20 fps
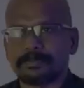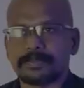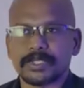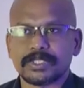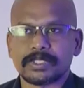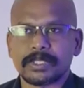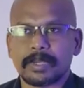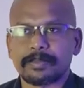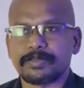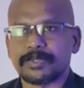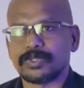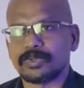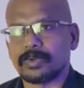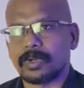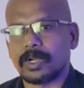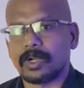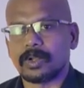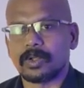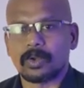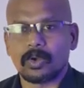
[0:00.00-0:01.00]

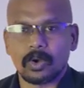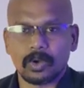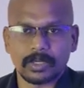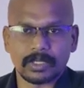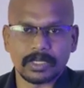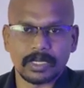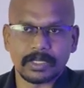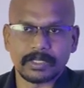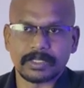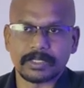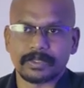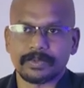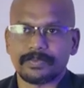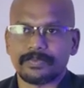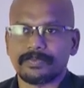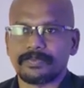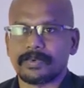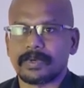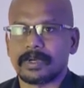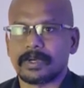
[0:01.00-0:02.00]
perceptual, cognitive
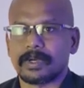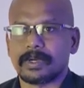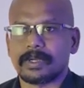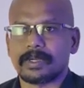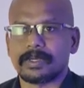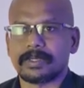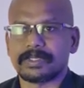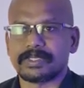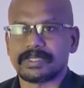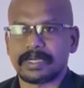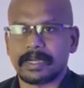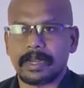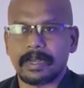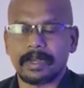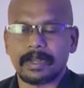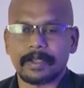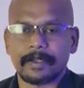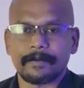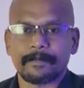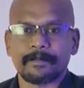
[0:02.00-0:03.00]

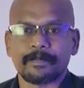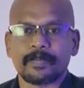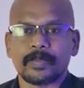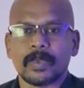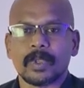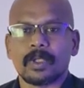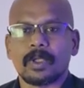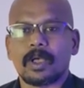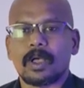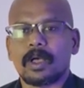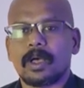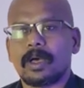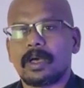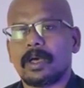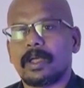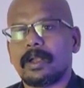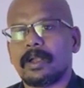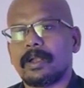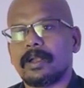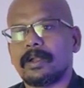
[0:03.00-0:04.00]
training.
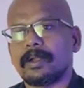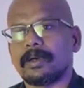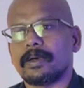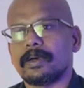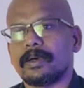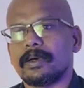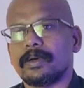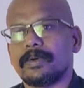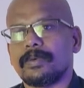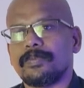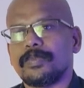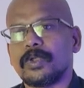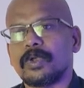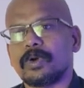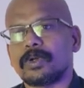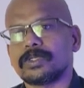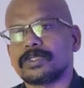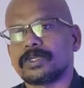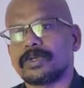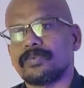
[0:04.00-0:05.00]
And we
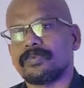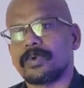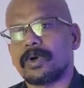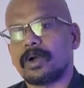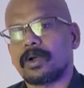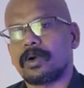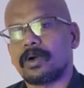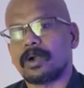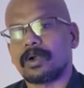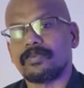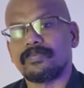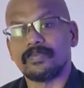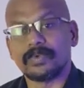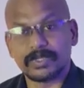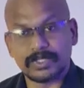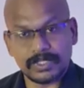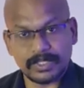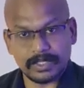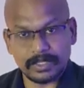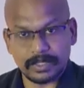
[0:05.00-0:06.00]
also work on
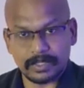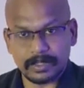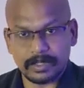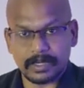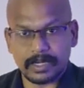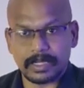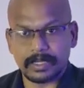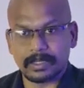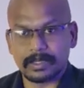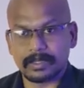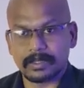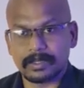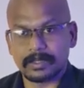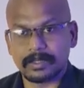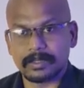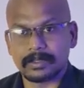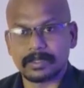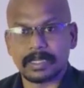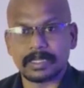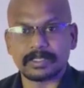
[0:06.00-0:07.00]
vision, like
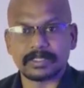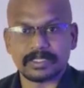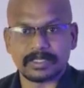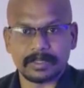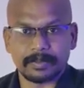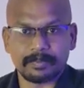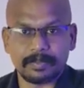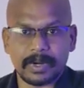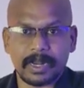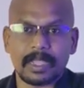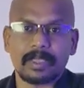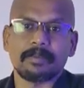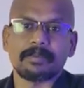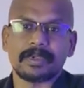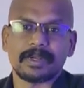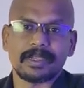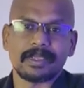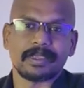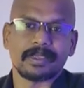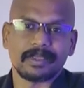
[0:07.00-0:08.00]
that is a
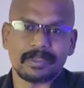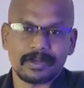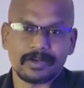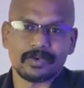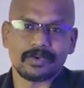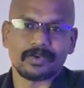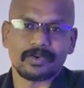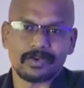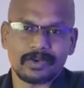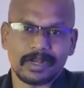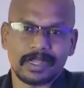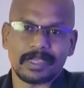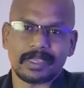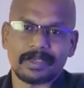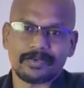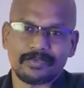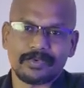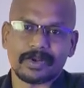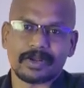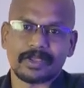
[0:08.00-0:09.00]
primary,
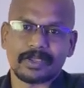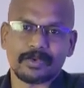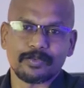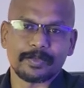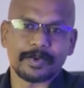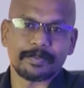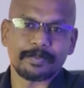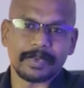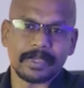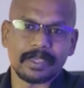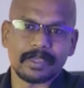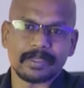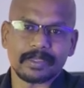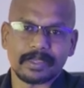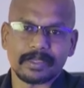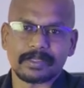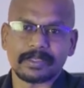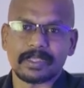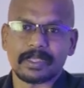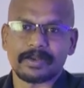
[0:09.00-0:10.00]
like for a human
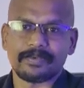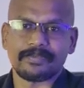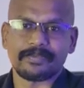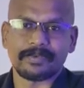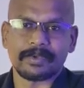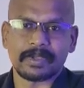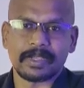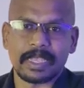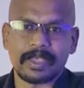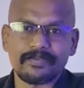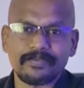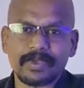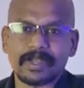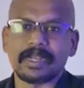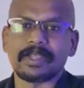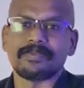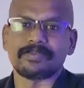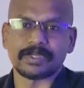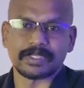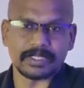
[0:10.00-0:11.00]
being, they're
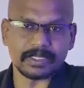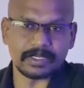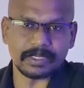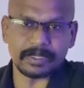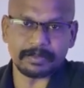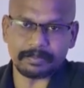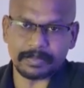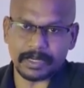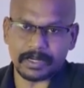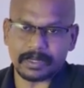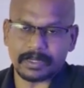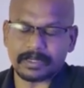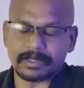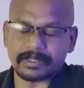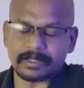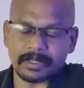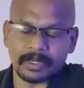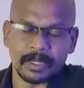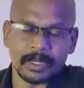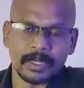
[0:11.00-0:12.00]
heavily vision dependent.
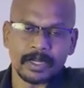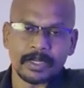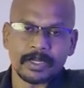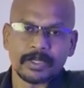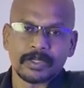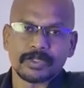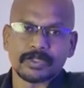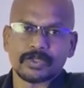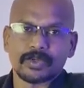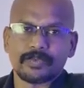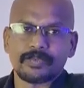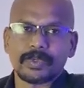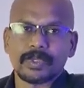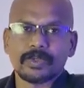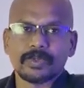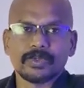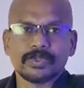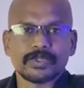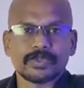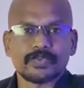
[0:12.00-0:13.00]
So we
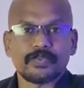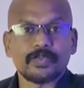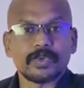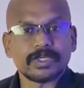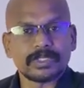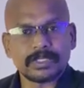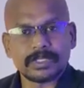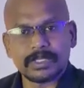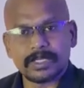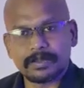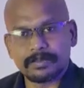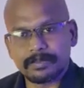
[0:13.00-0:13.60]
use vision